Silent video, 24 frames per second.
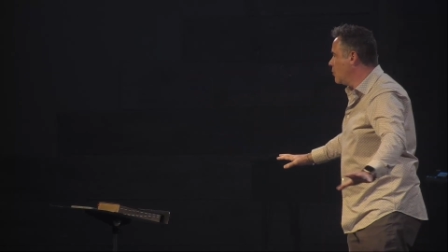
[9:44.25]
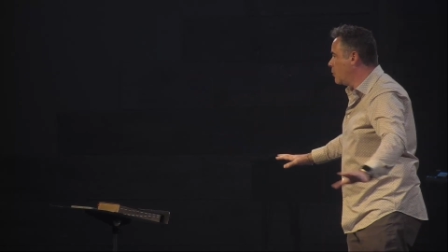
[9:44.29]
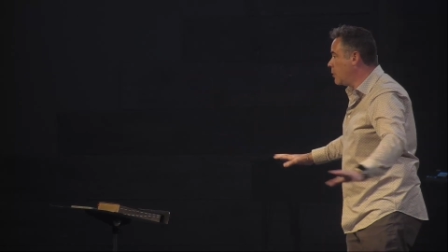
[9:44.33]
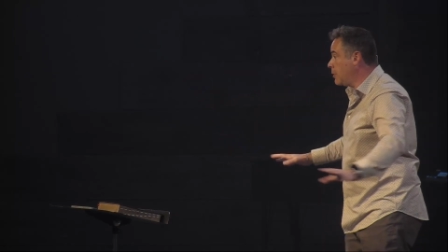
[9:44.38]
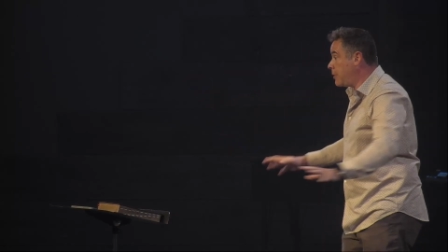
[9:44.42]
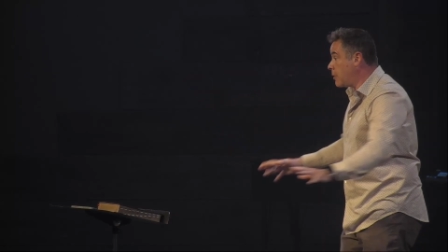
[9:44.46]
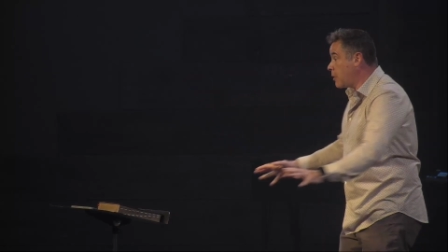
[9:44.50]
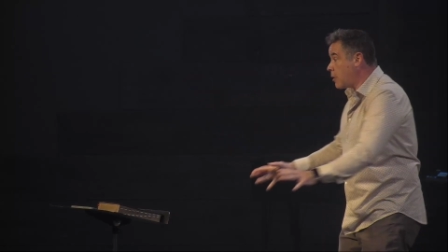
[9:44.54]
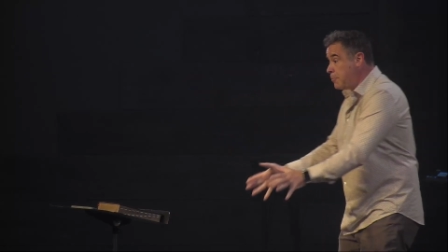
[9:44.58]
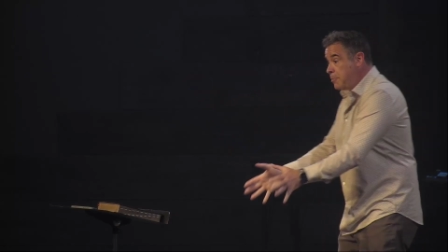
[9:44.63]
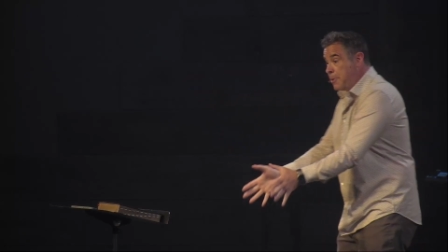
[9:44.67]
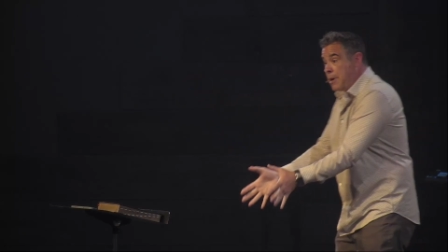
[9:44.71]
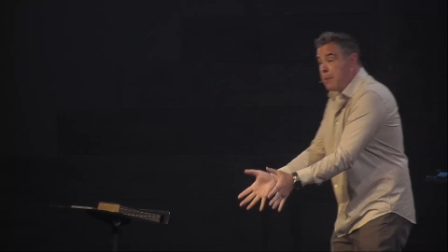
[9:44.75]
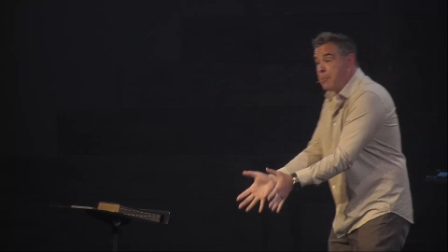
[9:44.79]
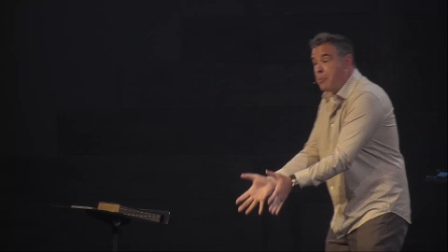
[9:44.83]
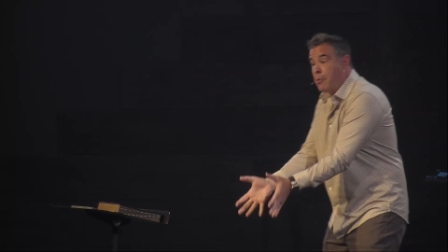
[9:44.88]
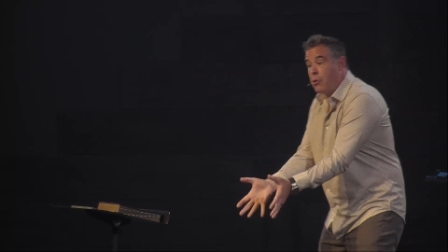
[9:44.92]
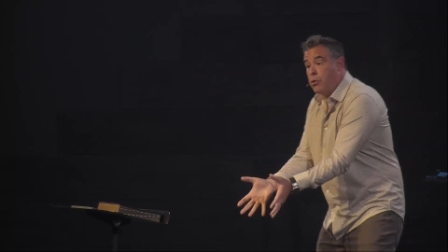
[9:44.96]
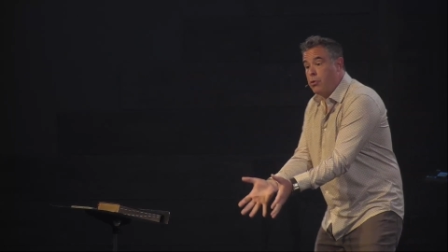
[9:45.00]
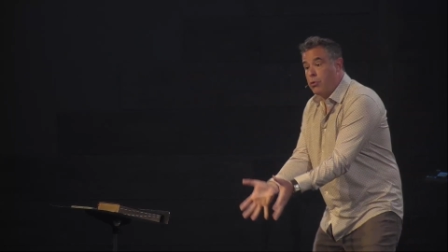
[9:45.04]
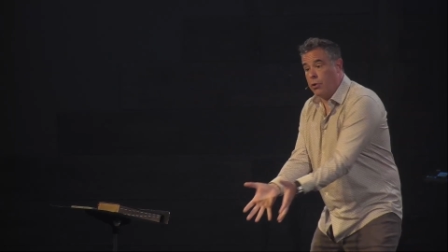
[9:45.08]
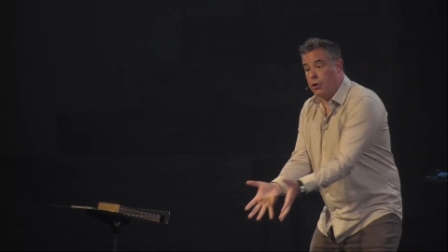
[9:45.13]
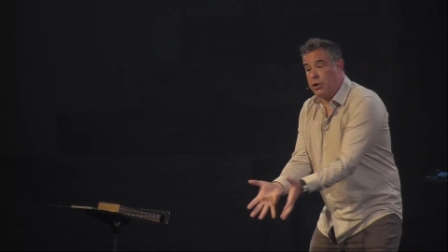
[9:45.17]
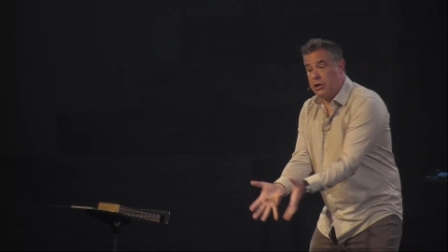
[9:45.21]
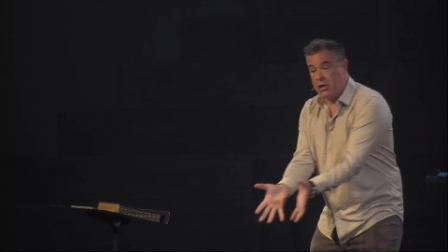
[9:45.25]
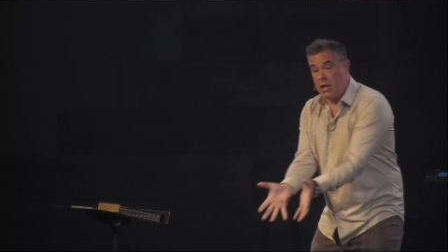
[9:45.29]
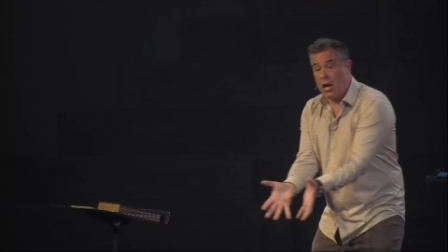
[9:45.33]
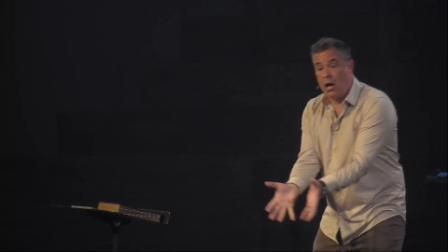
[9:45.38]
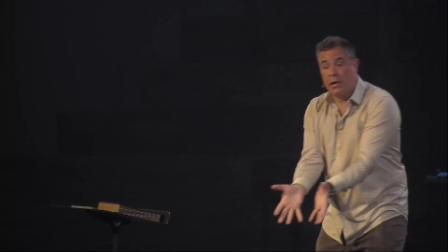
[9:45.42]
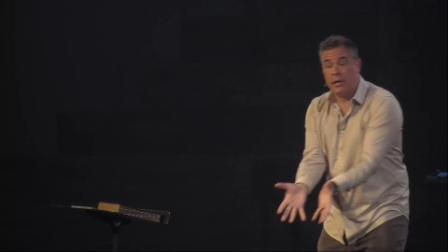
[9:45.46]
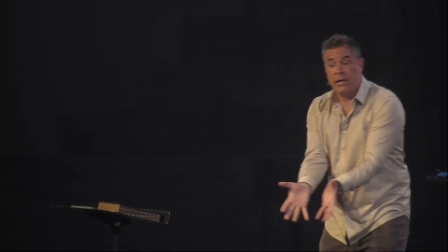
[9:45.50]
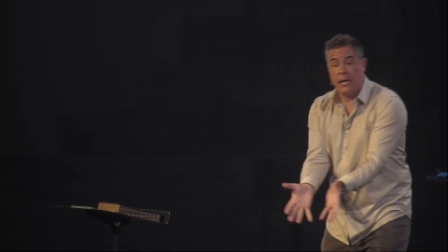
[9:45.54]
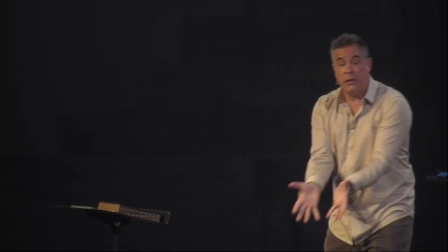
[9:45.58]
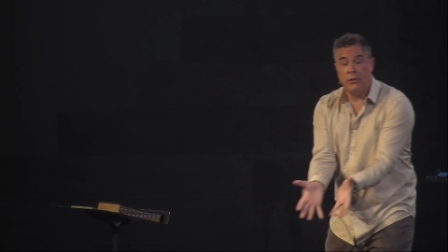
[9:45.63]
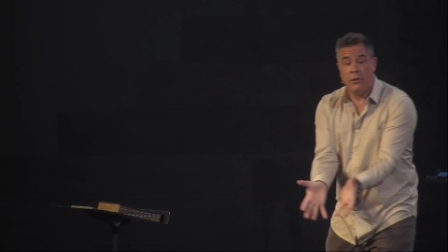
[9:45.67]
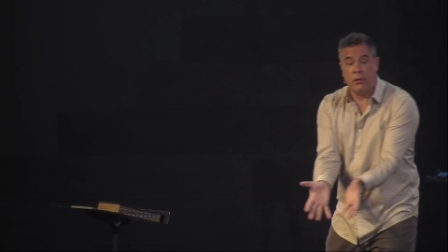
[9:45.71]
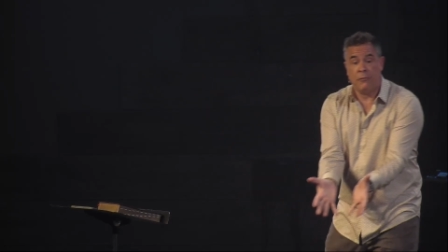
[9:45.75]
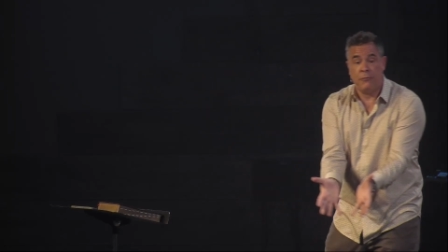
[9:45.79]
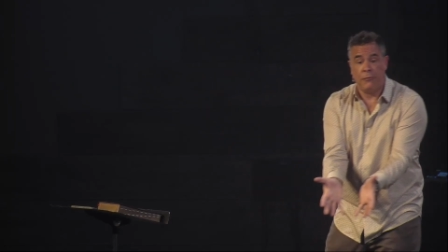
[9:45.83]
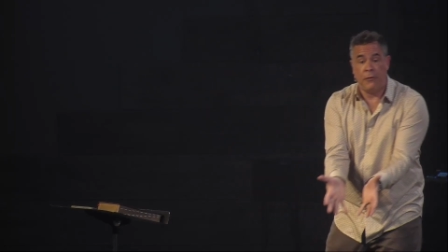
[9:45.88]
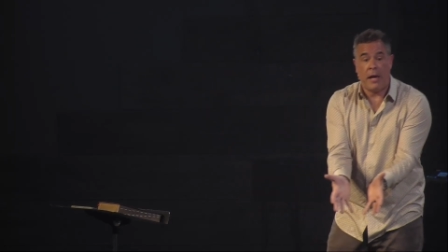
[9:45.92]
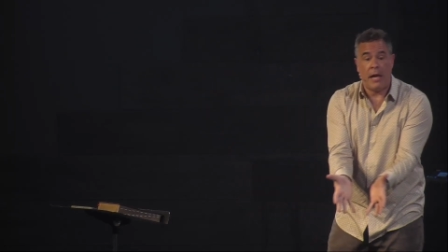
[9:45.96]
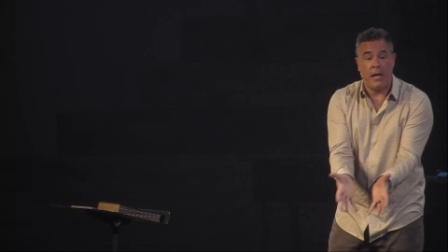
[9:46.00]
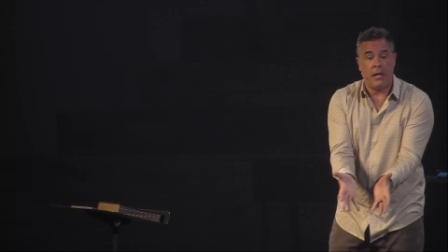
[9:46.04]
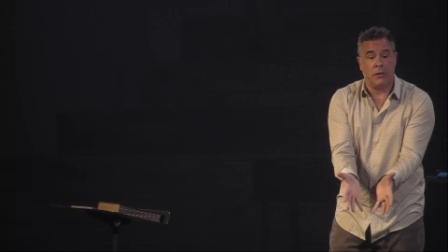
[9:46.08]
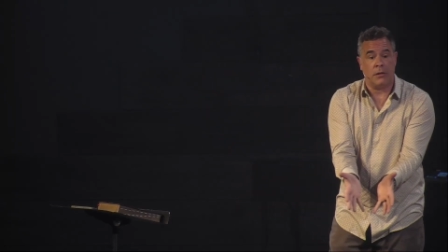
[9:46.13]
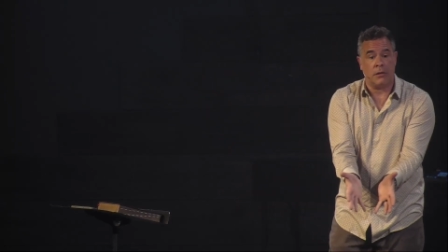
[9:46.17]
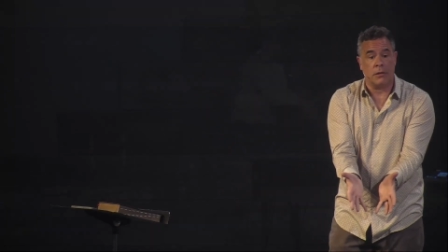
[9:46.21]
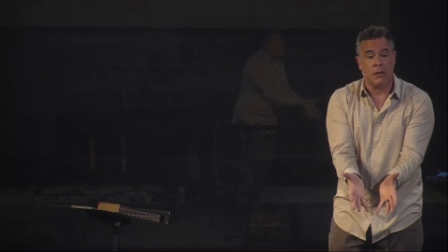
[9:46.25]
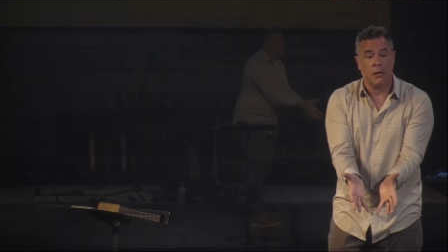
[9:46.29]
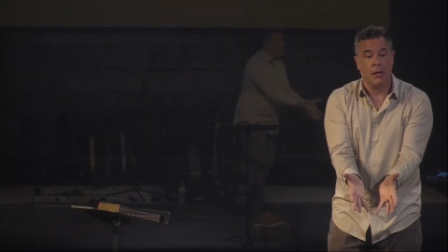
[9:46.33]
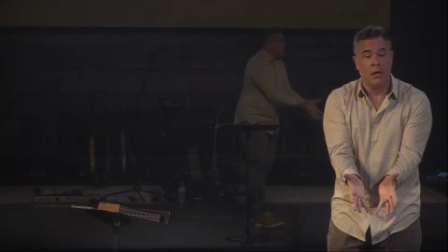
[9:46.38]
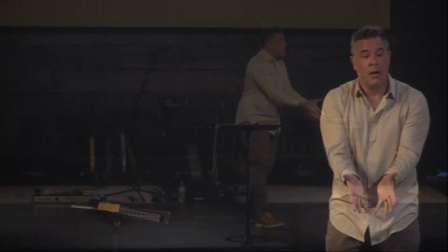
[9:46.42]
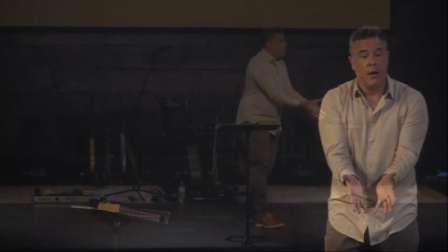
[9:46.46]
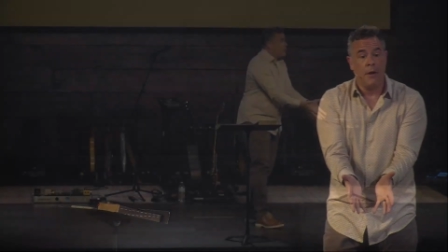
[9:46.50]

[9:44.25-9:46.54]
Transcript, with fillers: Well, there are people who are young in their faith.